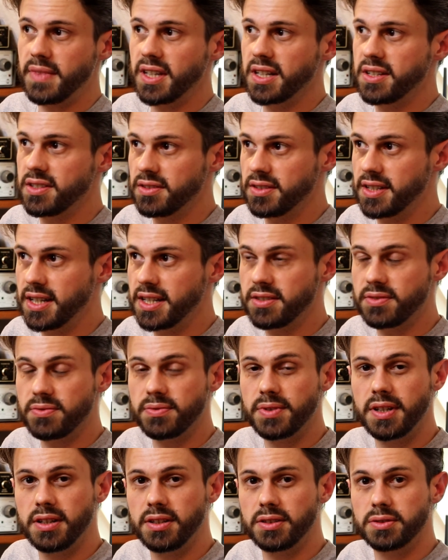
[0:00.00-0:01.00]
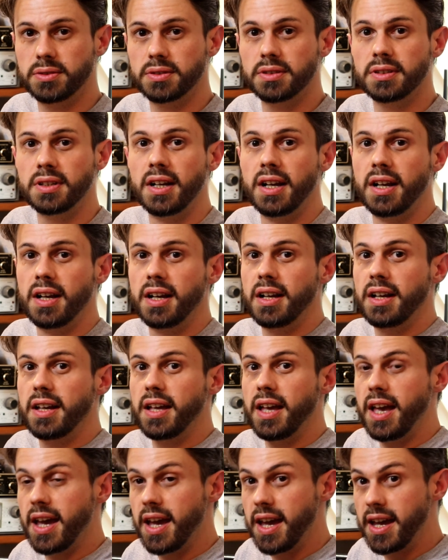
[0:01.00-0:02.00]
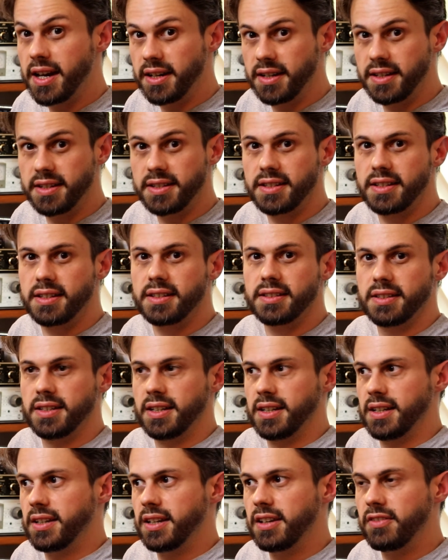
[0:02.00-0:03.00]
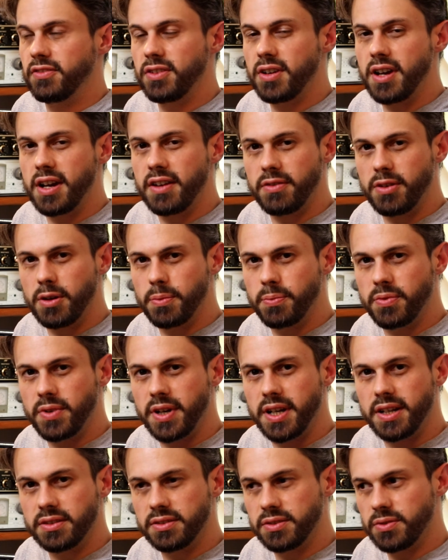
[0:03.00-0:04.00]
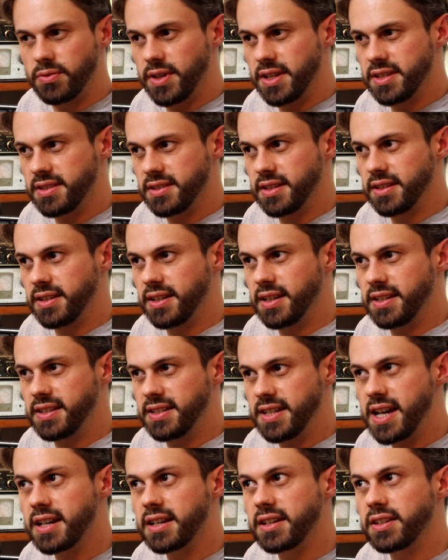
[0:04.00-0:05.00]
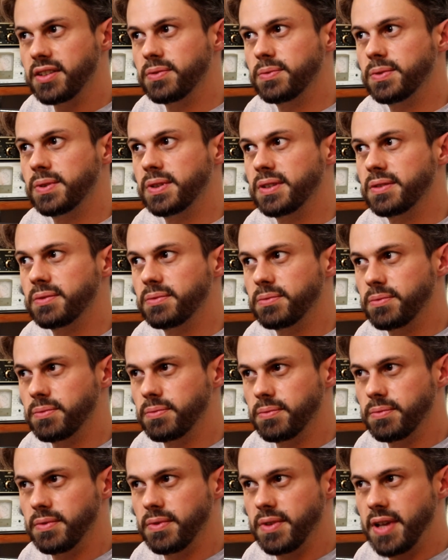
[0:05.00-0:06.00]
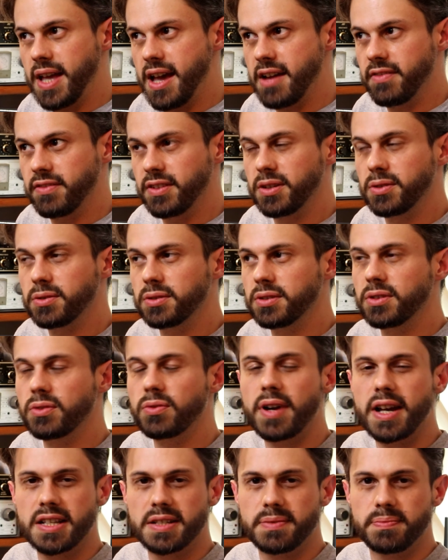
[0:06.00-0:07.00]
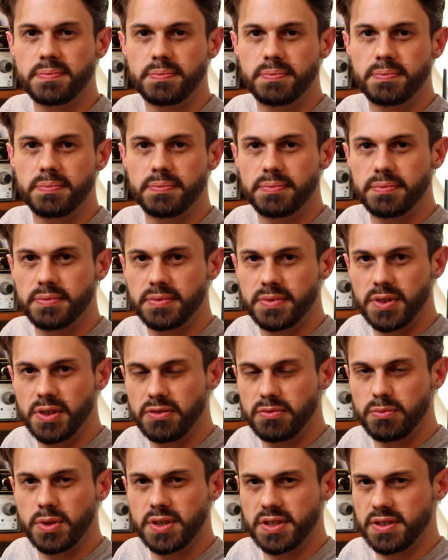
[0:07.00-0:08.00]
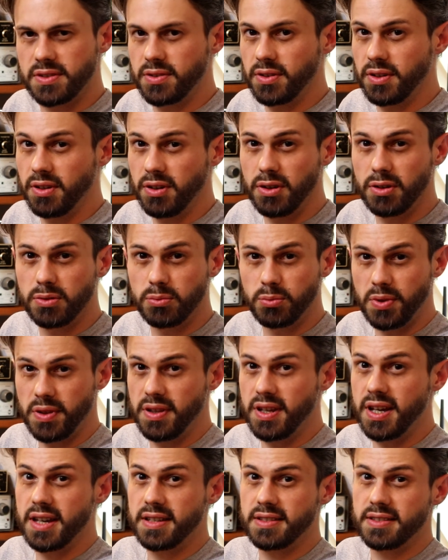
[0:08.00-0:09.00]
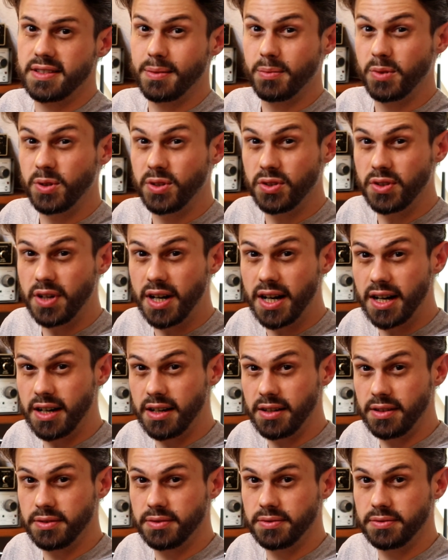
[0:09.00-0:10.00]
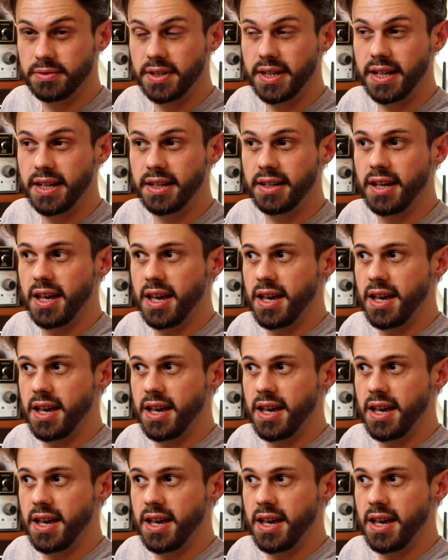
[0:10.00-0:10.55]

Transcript: So that's really cool. And if you operate on a resonant antenna, you will have a good grasp of what's going on with the SWR, right?